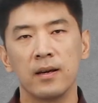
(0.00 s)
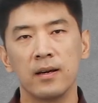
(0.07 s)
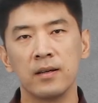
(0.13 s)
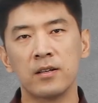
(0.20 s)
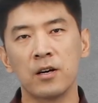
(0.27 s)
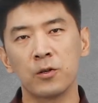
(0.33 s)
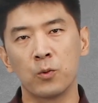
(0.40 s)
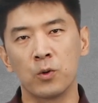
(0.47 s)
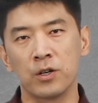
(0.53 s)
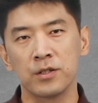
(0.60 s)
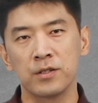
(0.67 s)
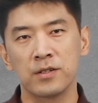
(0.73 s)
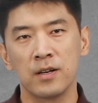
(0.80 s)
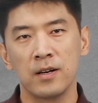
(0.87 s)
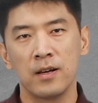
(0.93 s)
In other
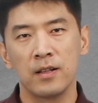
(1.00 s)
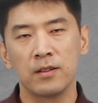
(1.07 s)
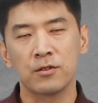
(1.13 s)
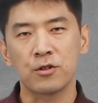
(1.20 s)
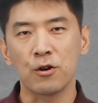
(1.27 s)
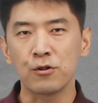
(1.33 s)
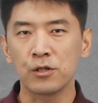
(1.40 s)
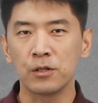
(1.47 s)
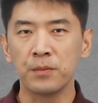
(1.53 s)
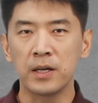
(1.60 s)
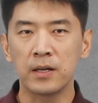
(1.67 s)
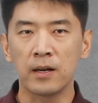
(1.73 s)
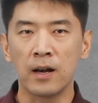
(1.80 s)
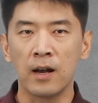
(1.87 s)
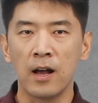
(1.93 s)
words, the social
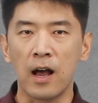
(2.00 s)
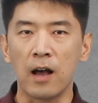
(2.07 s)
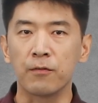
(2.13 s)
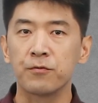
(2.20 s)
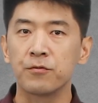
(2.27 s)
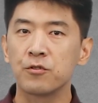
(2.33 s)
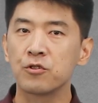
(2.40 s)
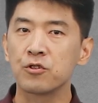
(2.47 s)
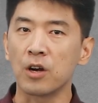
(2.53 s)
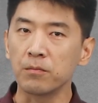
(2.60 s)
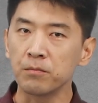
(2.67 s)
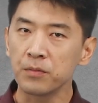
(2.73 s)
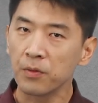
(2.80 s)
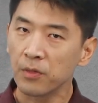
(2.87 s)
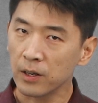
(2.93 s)
media have
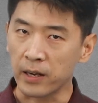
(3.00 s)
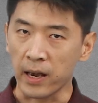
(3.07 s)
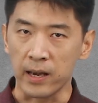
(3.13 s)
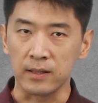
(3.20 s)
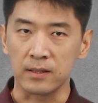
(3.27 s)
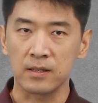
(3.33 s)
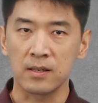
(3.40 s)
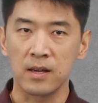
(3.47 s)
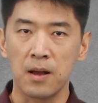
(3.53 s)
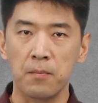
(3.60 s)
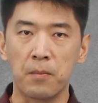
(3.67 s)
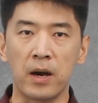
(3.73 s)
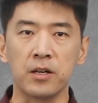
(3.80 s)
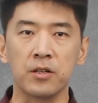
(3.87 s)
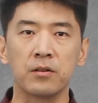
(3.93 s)
jumped the gates
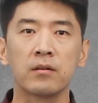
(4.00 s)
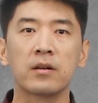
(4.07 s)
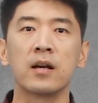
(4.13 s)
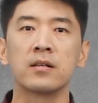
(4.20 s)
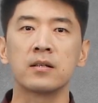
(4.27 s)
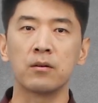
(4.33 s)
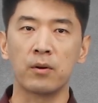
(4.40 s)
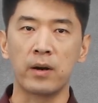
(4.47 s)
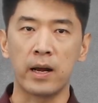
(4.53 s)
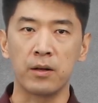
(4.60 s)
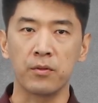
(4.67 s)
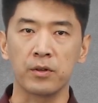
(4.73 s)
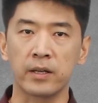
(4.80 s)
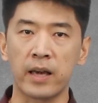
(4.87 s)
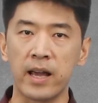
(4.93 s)
by getting
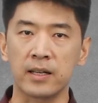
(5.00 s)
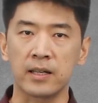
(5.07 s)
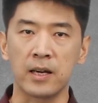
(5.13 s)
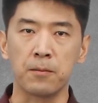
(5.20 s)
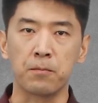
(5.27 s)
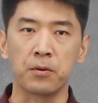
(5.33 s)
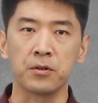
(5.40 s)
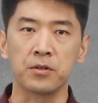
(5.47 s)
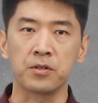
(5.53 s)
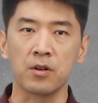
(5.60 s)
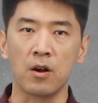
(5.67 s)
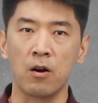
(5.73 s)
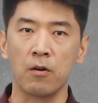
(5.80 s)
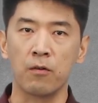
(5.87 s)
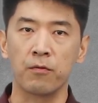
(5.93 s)
around the gatekeepers
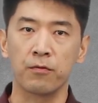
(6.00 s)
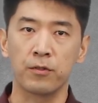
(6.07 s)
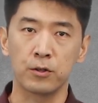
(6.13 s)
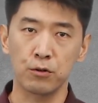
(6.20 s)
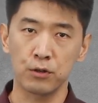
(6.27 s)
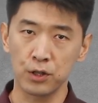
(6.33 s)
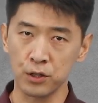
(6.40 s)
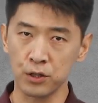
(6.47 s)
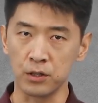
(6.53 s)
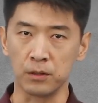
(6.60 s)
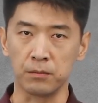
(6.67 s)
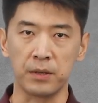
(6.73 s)
of the traditional